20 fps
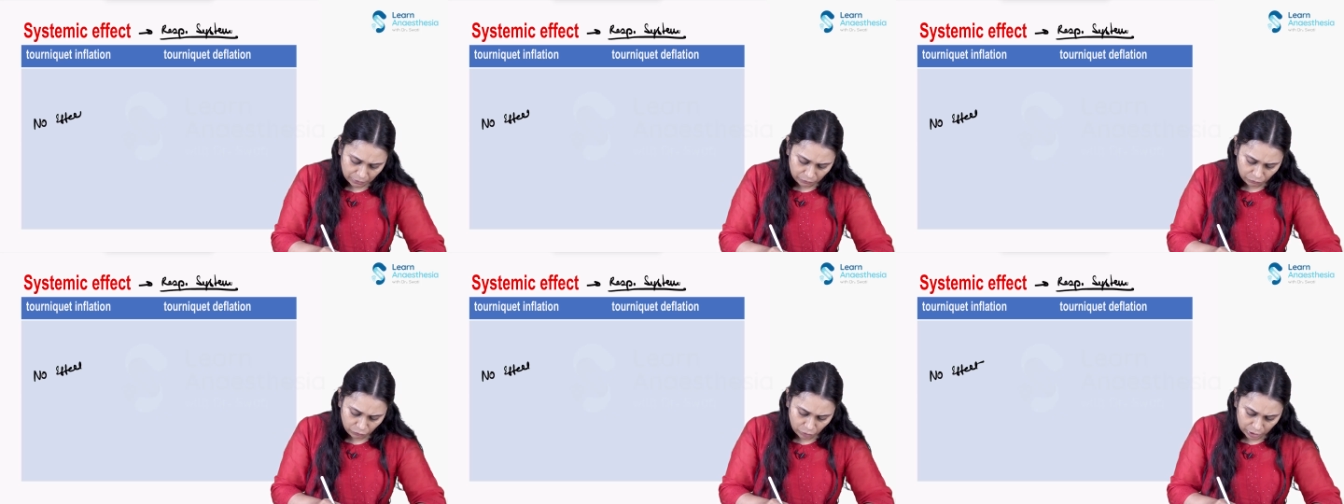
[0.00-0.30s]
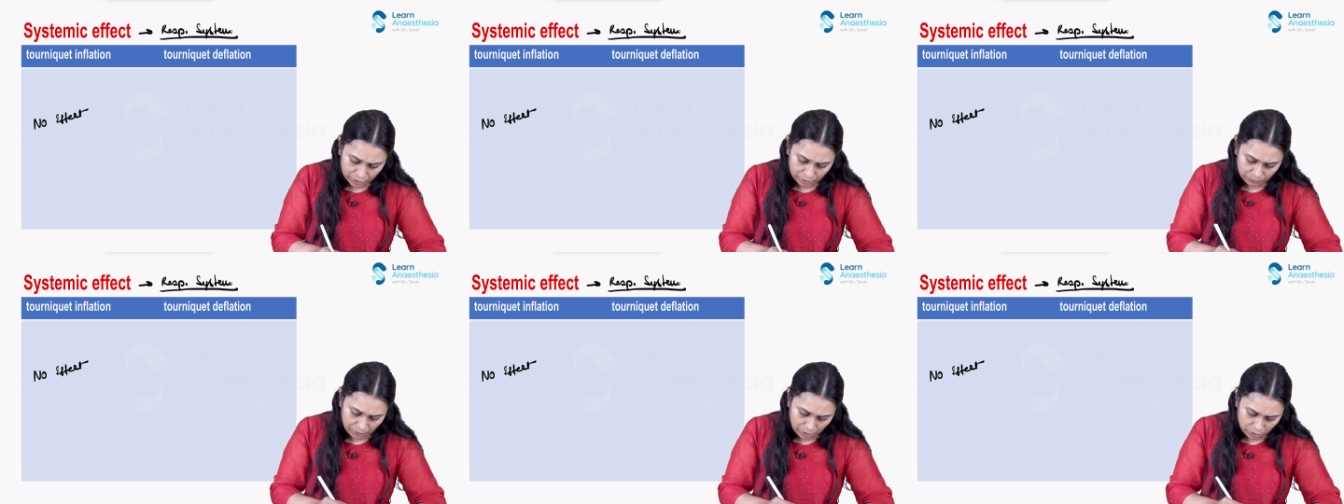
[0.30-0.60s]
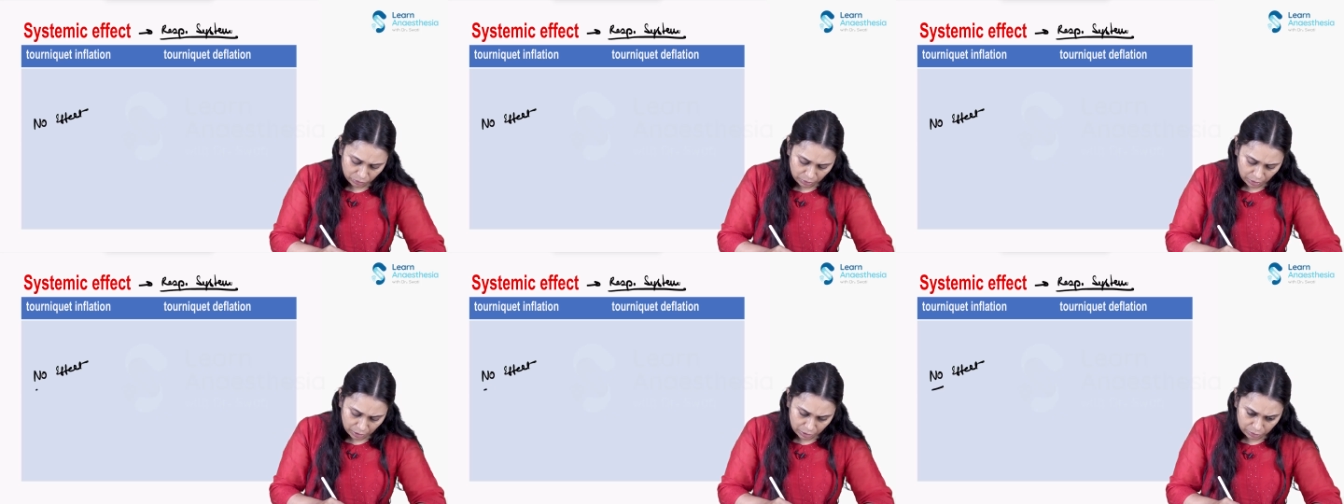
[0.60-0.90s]
What
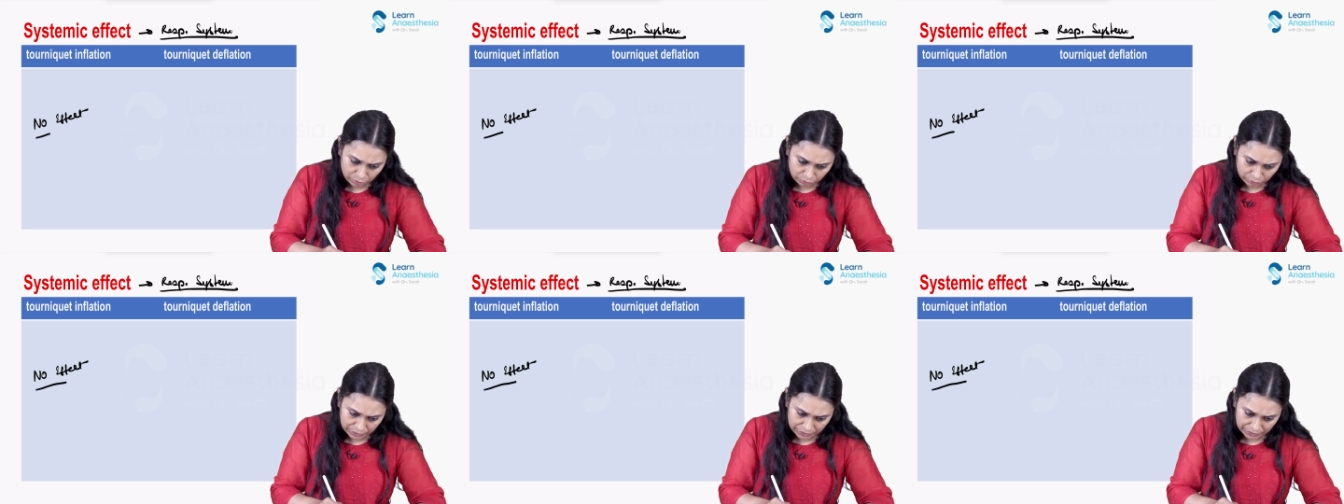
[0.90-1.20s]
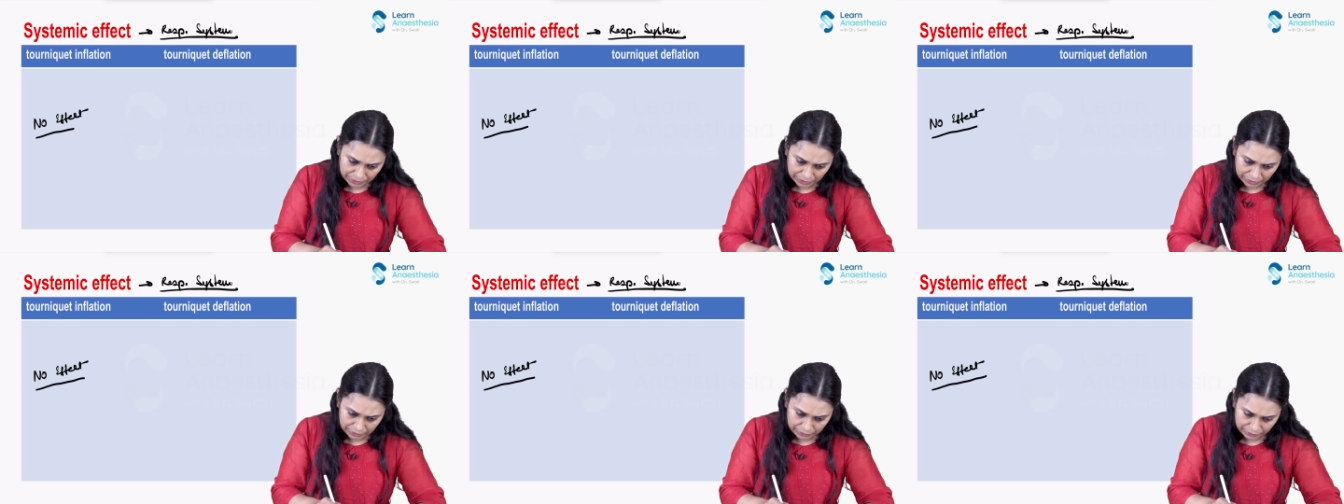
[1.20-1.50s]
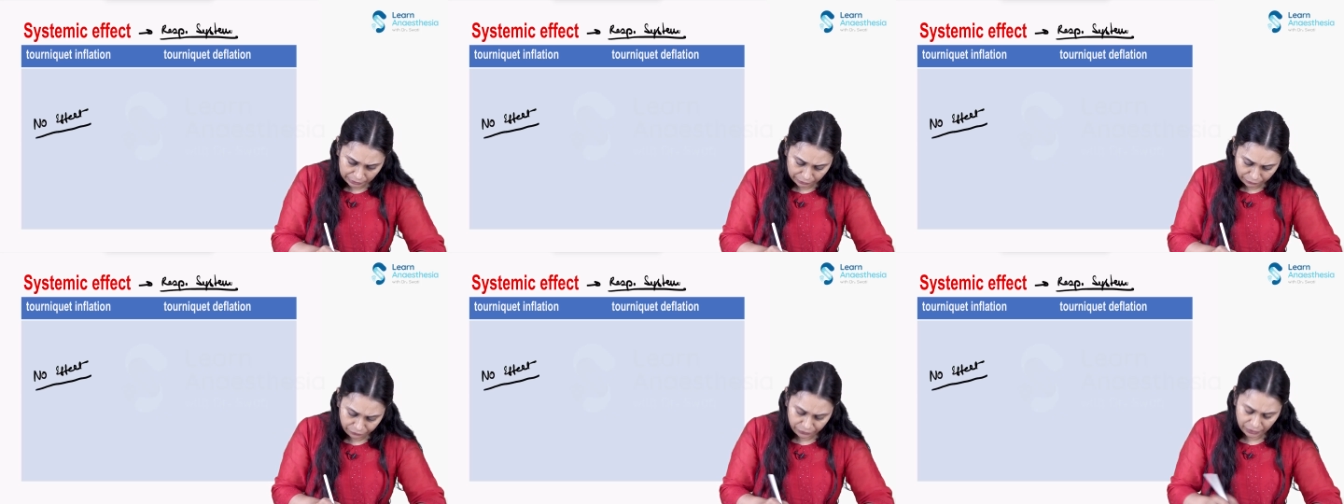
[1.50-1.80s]
about tourniquet
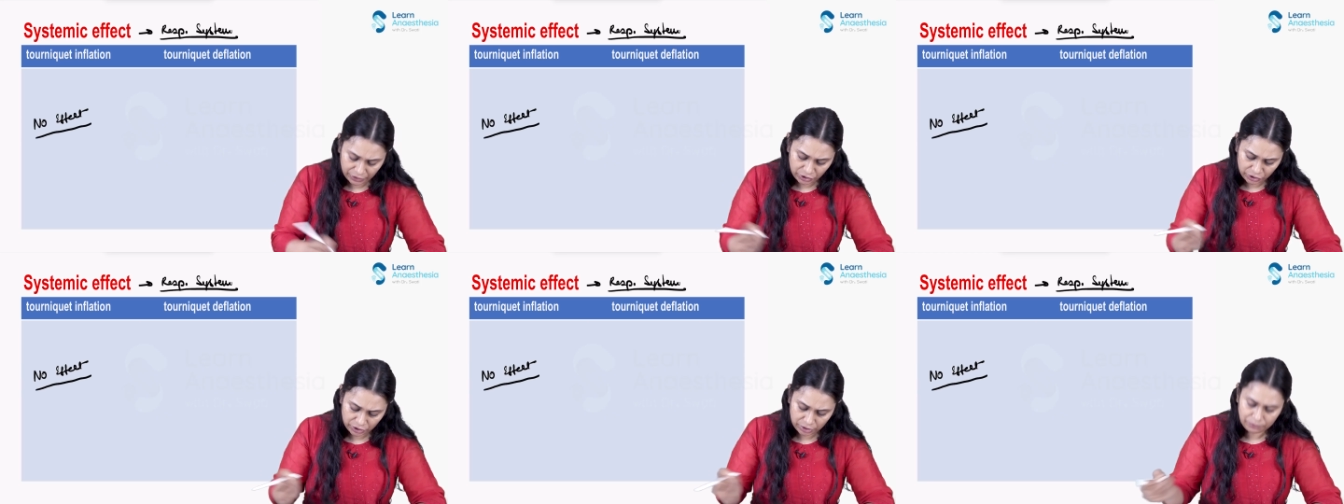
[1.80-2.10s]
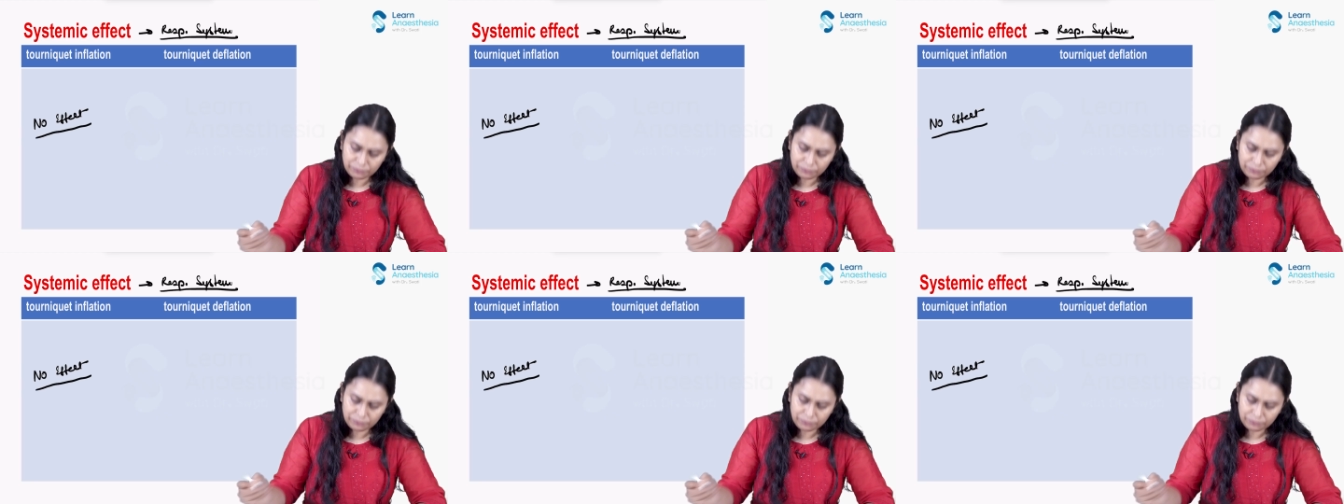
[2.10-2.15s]
deflation?